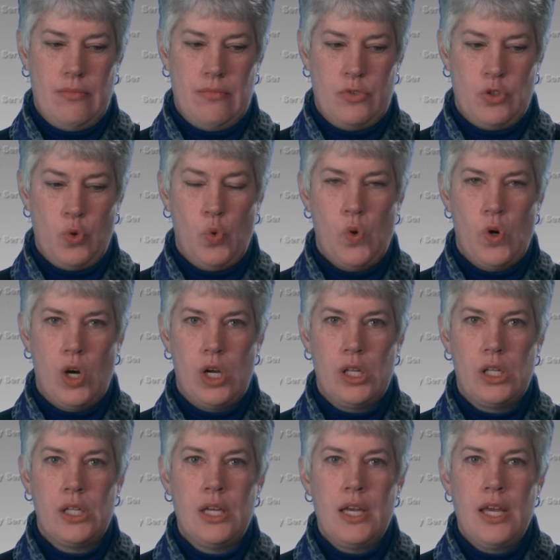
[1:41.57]

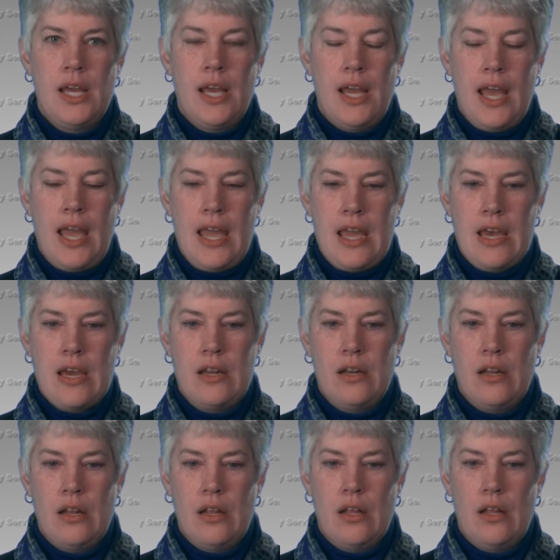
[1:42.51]
tool,
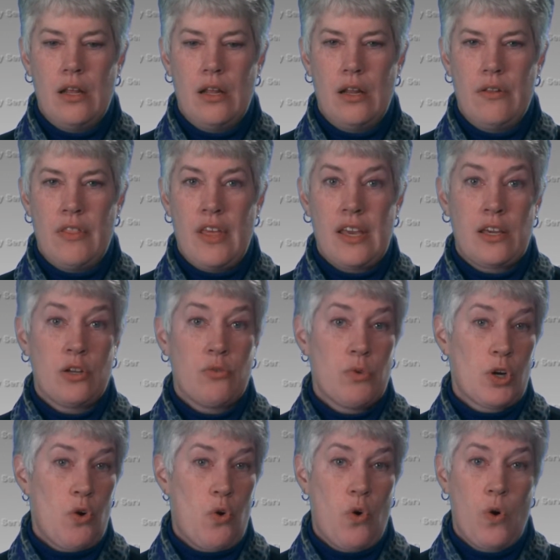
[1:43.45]
and they could
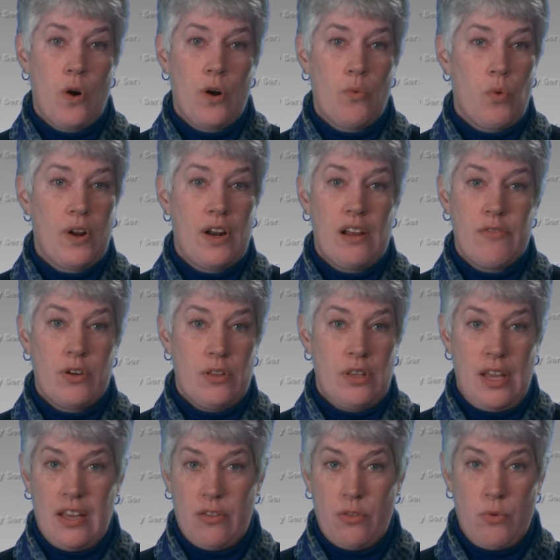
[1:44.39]
record whatever
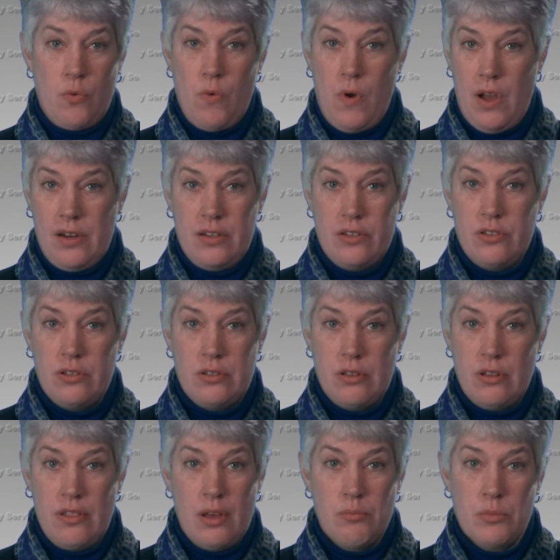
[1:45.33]
length we wanted
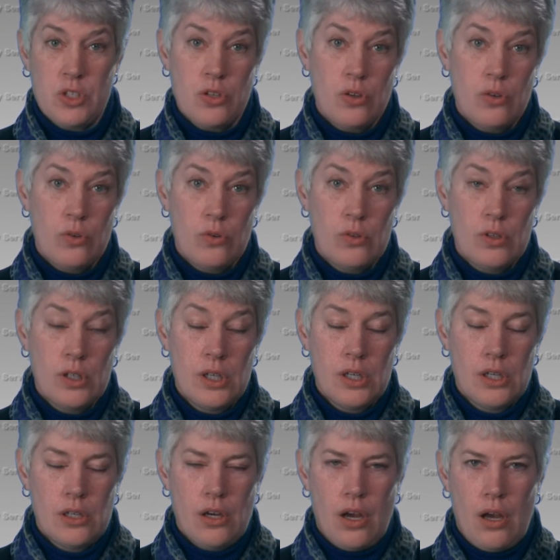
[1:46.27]
them to,
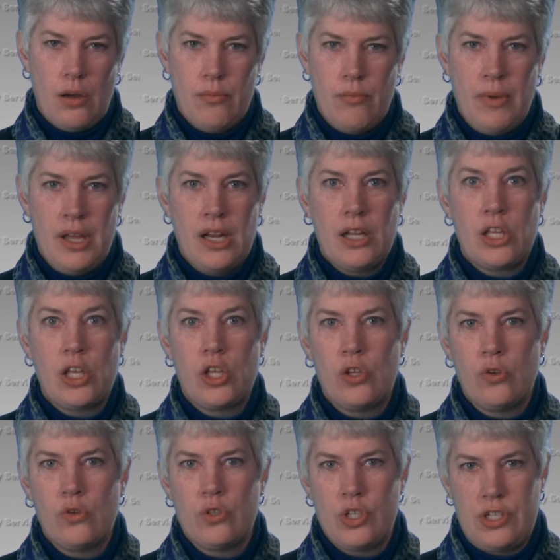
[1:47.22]
made a
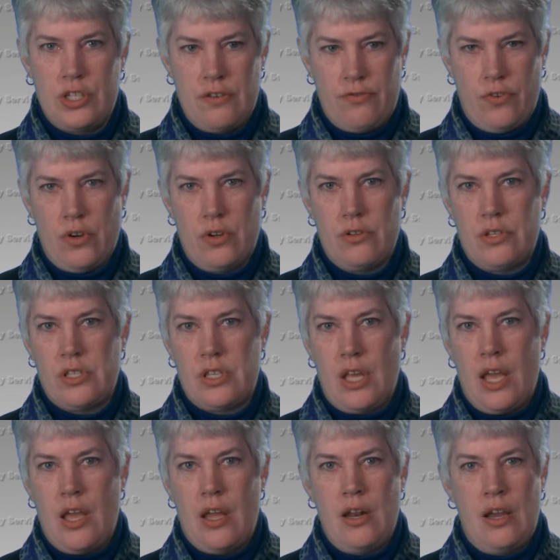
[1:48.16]
huge difference,
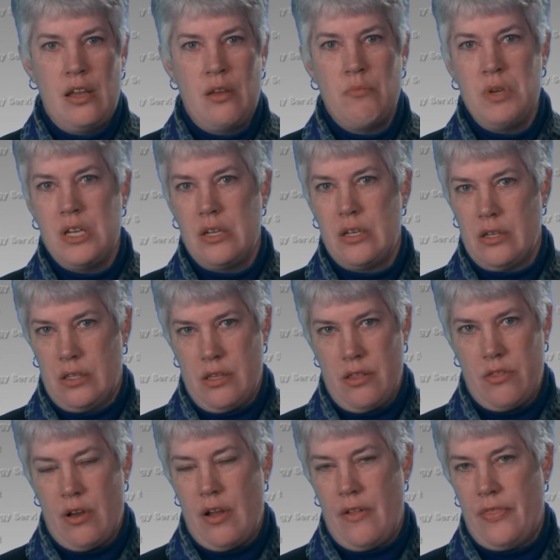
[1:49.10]
and I
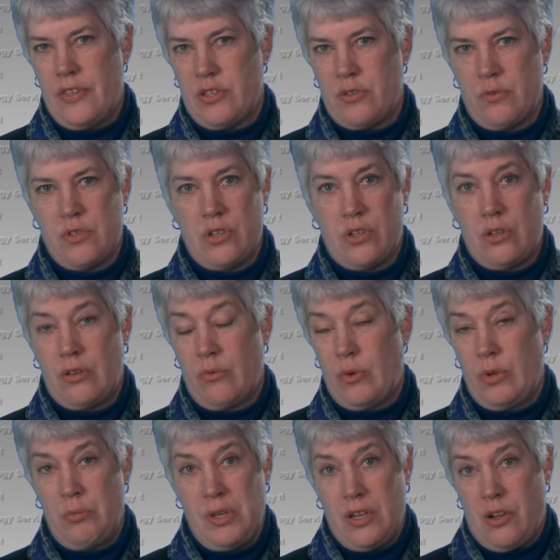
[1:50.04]
immediately thought this
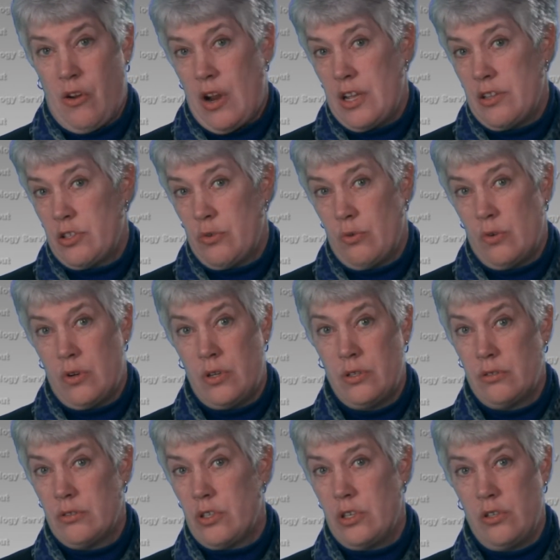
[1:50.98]
would be a great
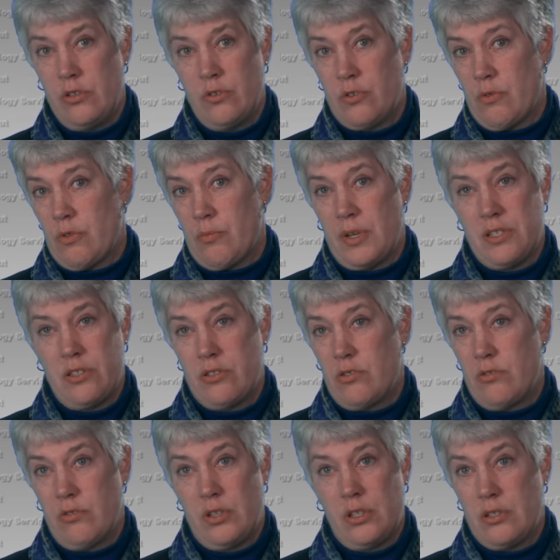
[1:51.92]
tool to use with my
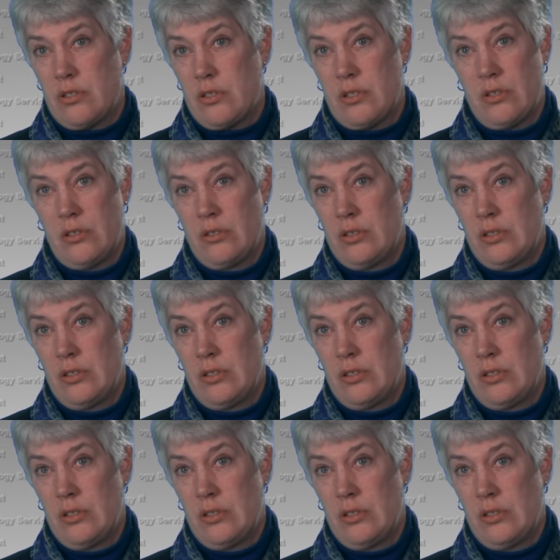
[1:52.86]
students.